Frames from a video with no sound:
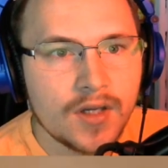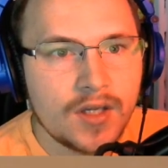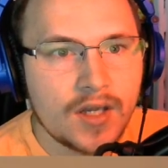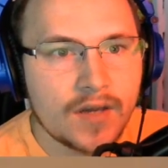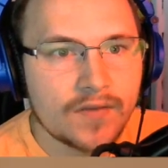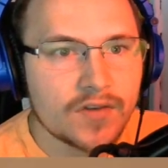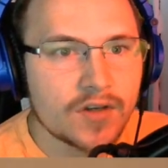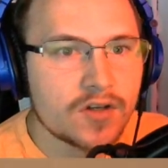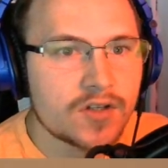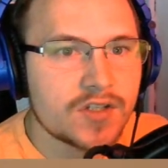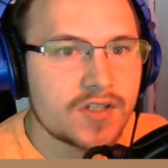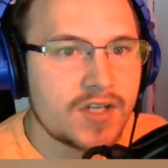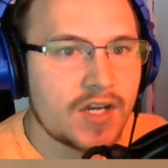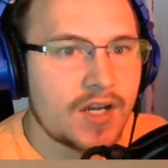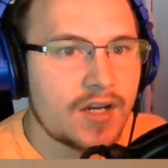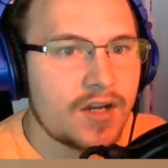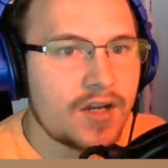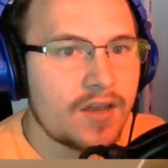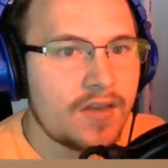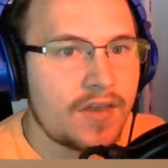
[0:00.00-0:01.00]
You have to
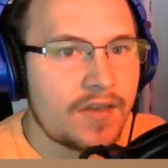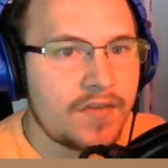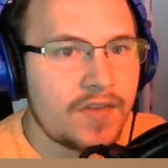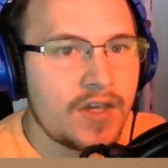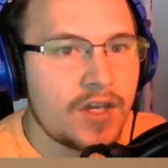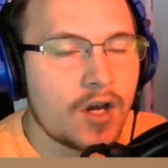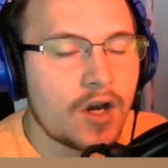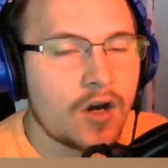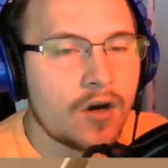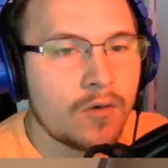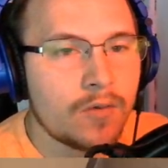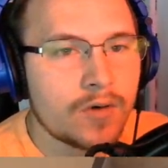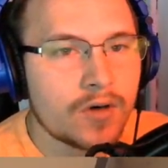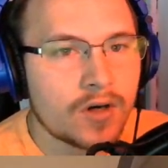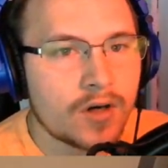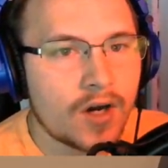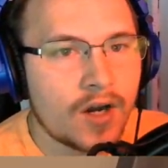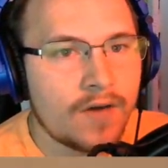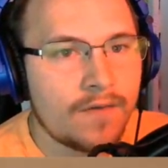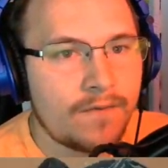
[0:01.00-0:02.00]
understand that the
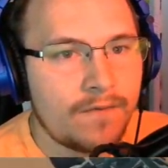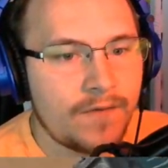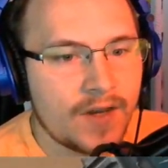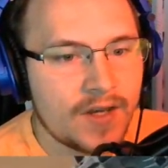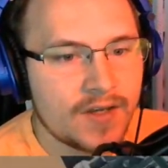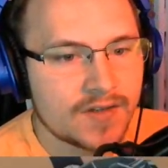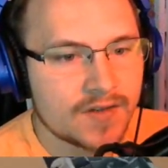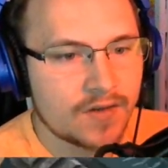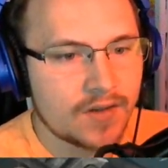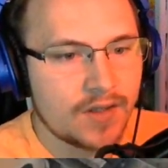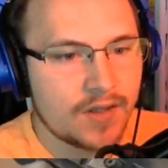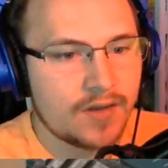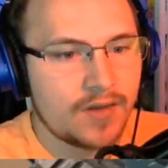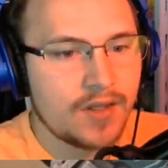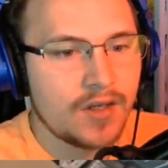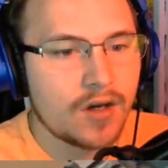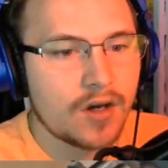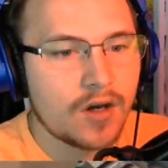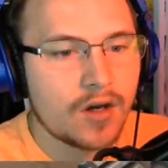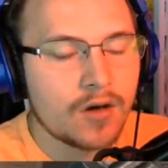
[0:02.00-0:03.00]
owner of FaZe Clan,
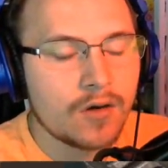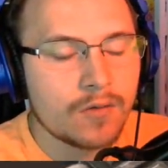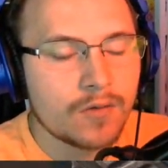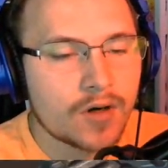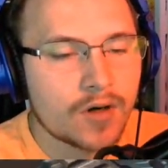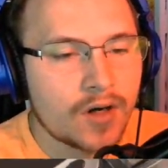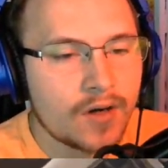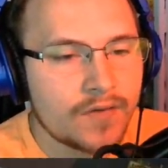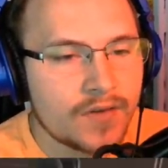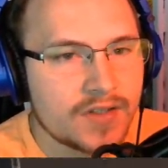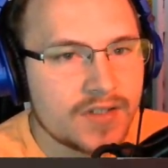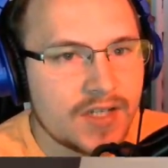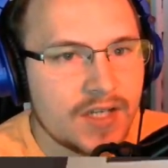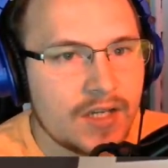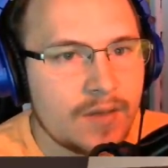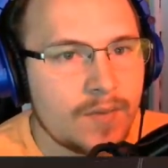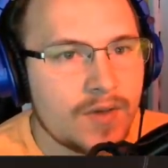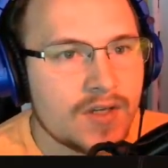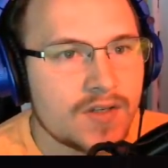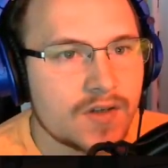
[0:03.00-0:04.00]
the owner of the
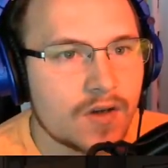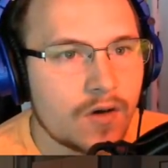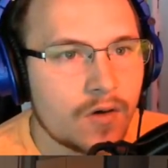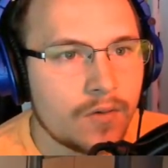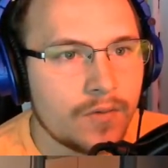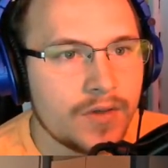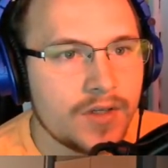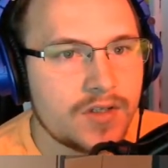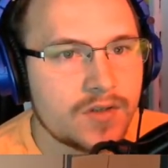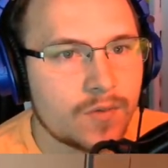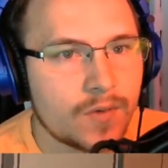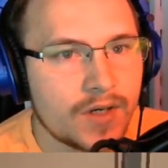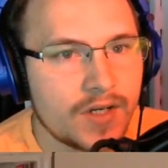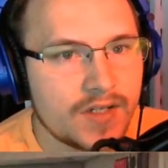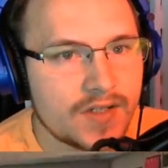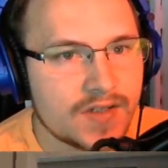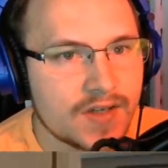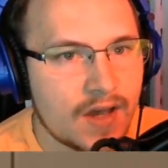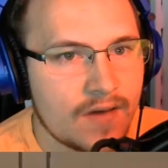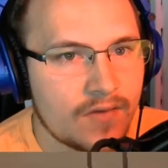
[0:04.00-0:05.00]
team, is only
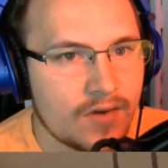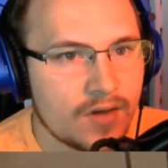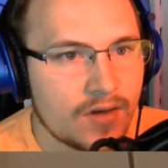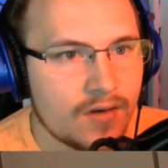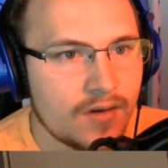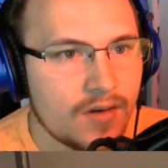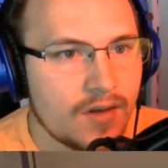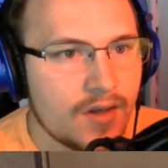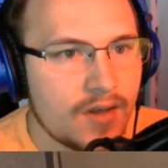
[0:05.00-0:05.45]
27.